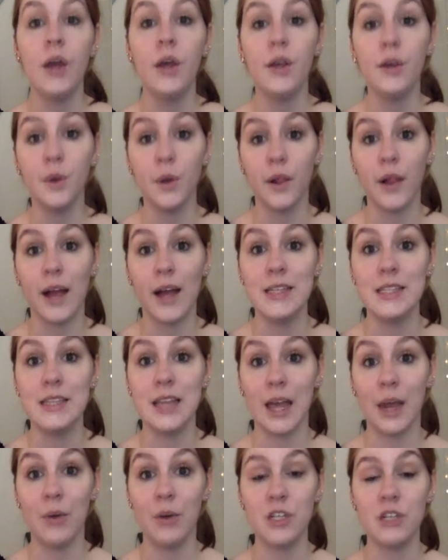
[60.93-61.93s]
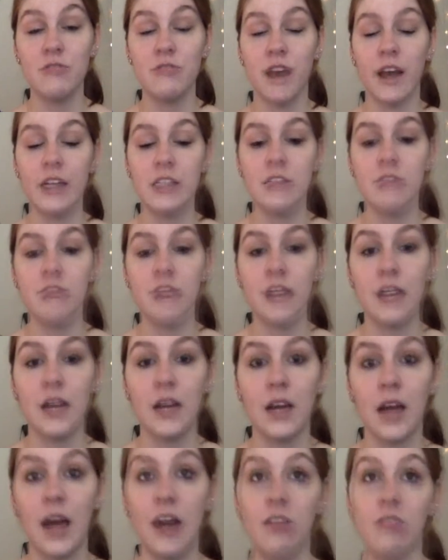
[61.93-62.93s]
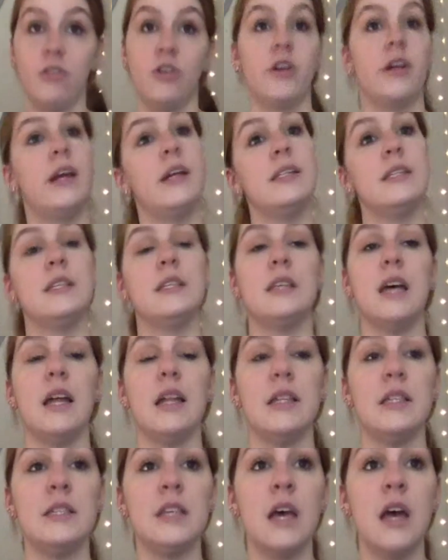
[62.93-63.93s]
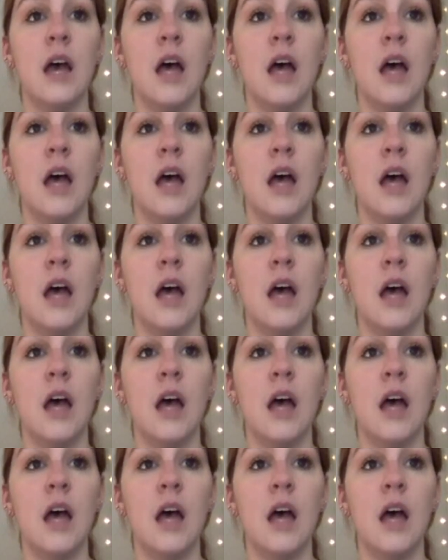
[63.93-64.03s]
utilize language effectively. It kind of creates a sense